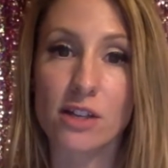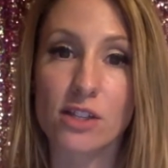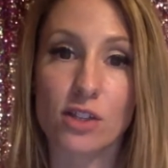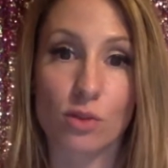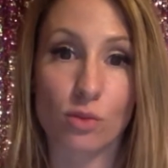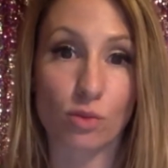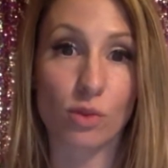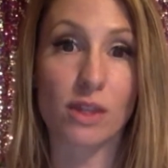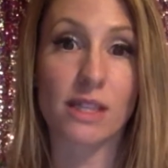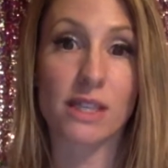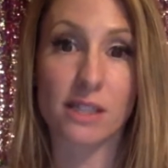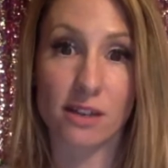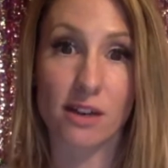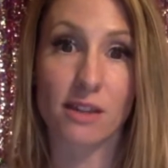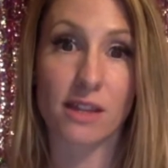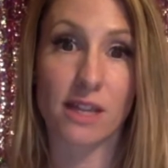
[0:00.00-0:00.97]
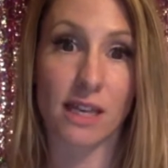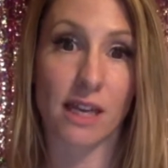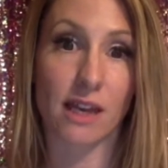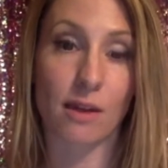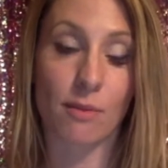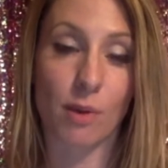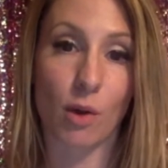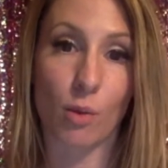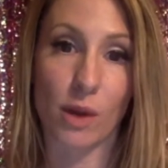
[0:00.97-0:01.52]
So really start thinking
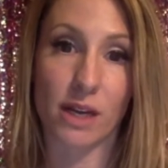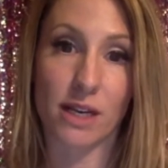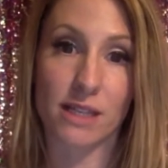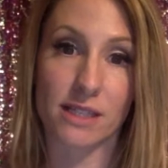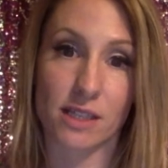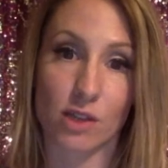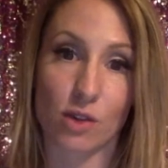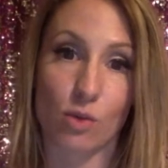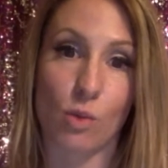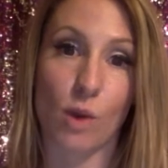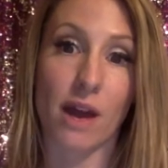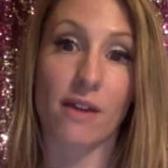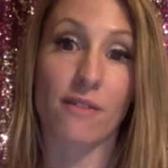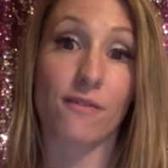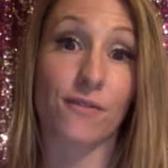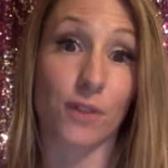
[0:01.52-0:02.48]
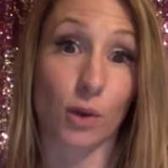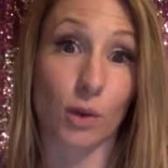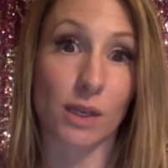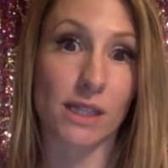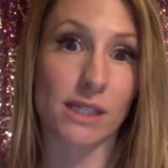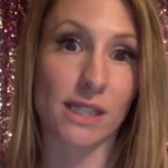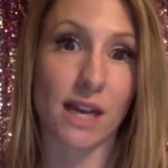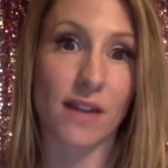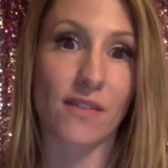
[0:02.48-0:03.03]
about what it is that you want and
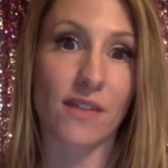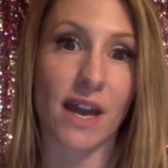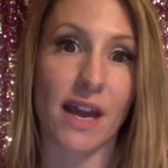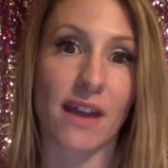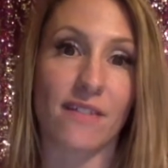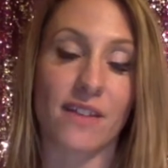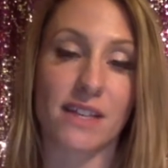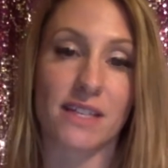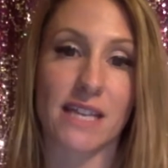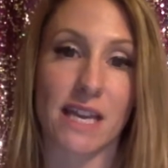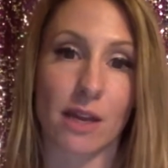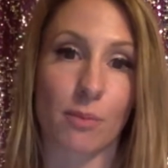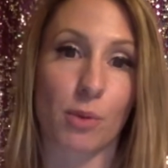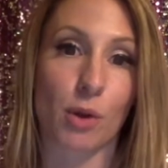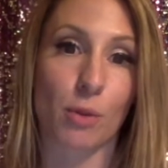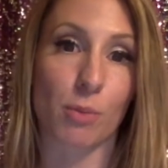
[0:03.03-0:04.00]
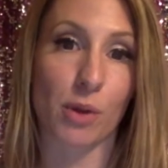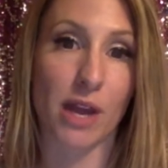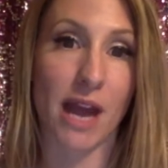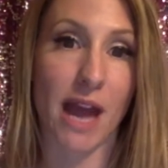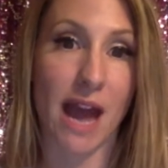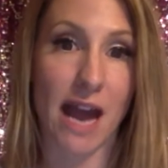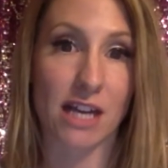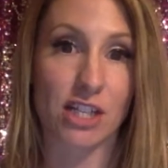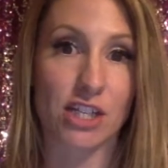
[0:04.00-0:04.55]
focus on that and then take appropriate
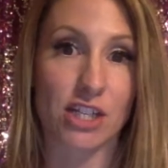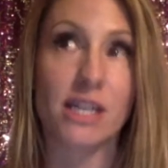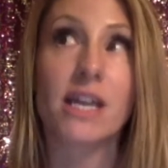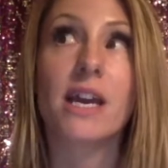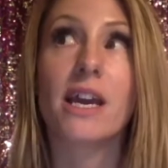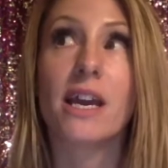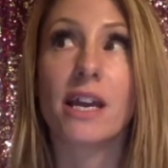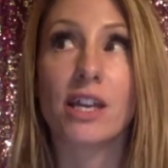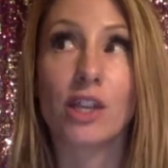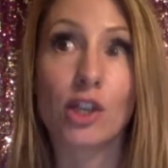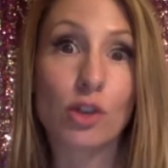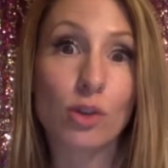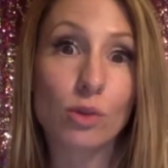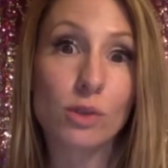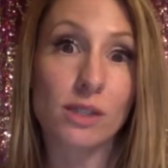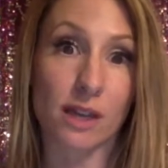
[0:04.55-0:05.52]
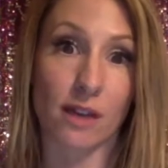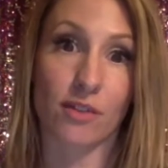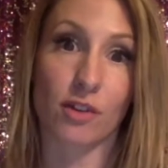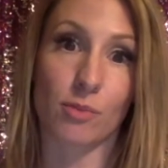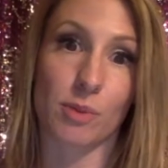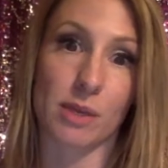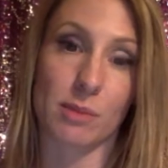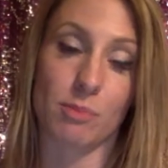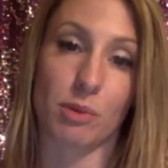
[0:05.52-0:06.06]
action and use other
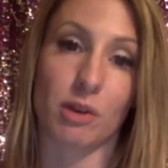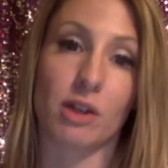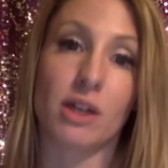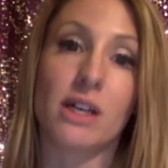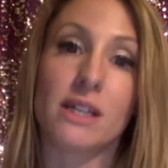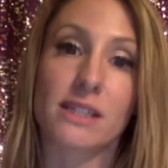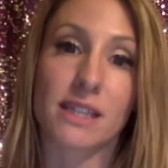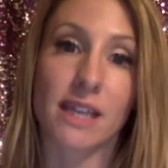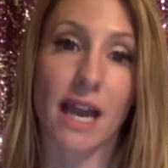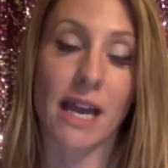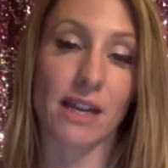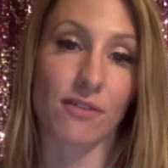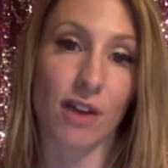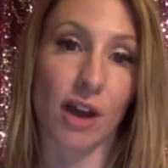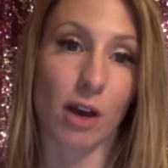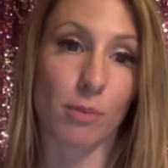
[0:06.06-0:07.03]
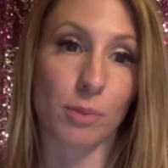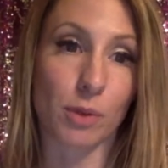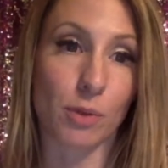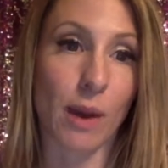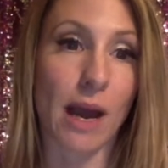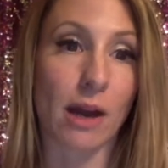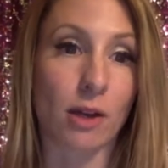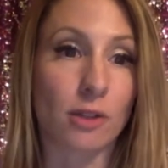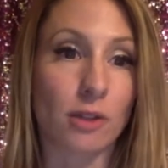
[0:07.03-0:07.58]
people to kind of help you
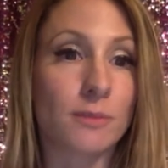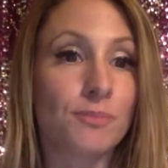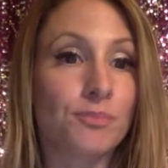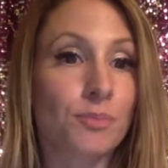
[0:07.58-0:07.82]
out.